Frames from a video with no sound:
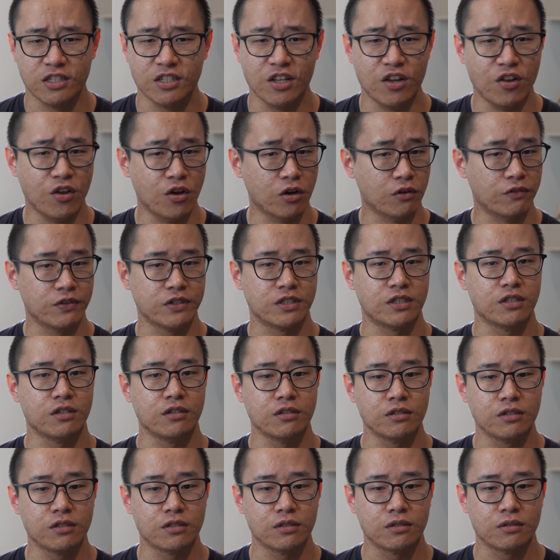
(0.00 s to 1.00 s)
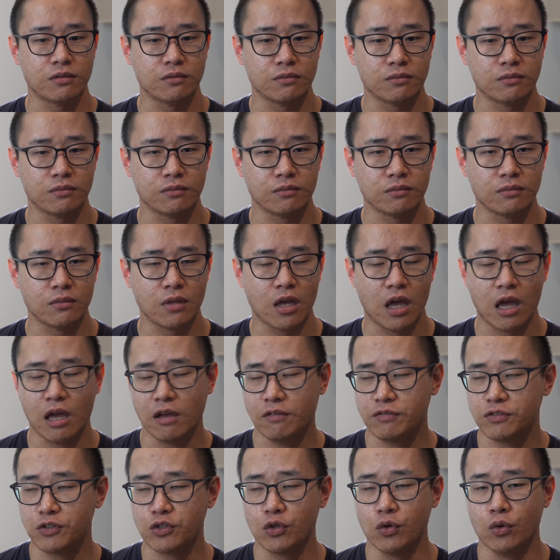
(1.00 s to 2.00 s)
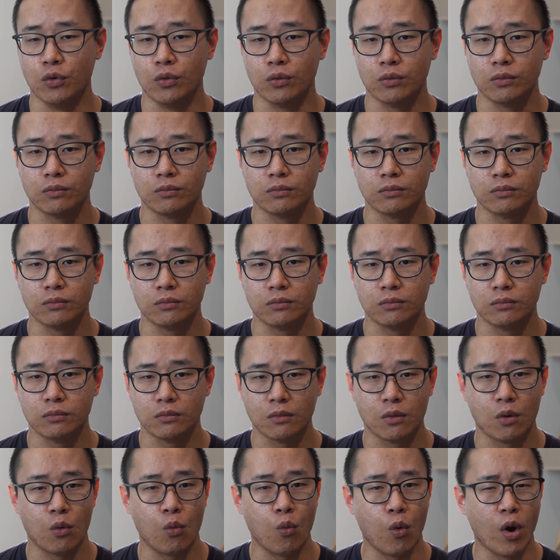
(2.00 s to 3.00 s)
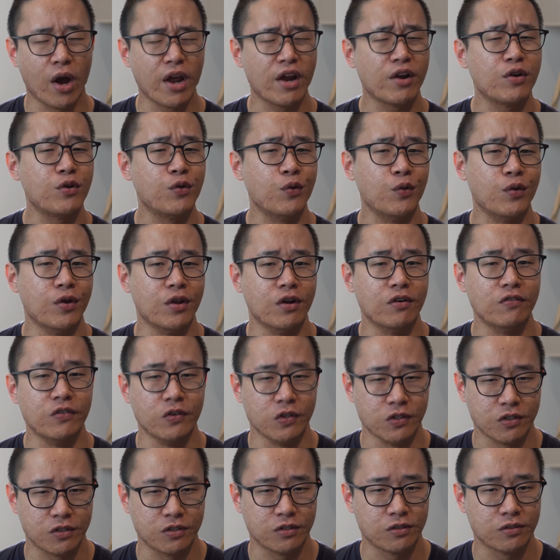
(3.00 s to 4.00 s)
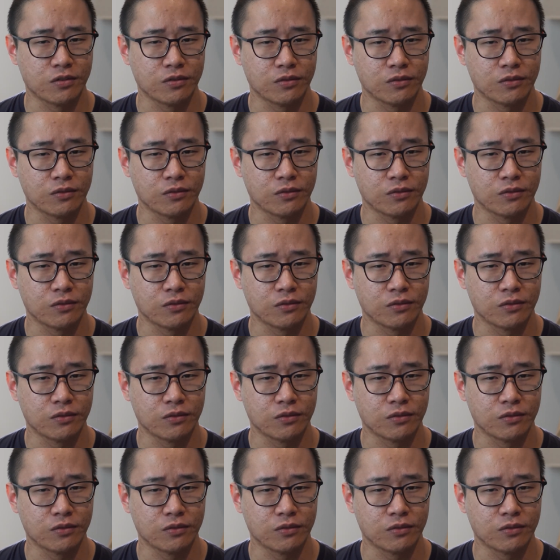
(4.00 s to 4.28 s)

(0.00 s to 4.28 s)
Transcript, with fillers: Is it nervousness? If so, why are you nervous?